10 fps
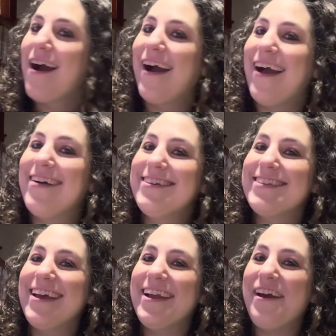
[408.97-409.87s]
I was
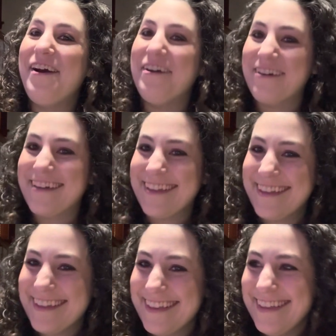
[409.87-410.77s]
like, oh,
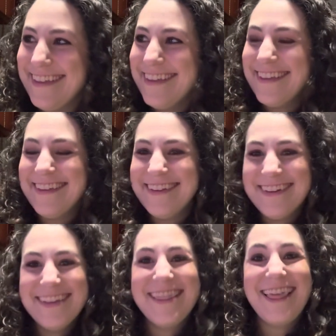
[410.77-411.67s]

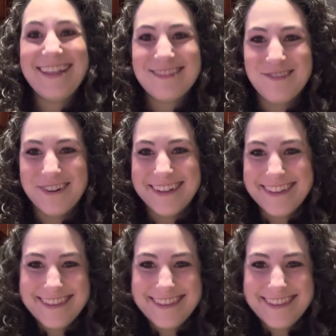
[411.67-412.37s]
that's cool.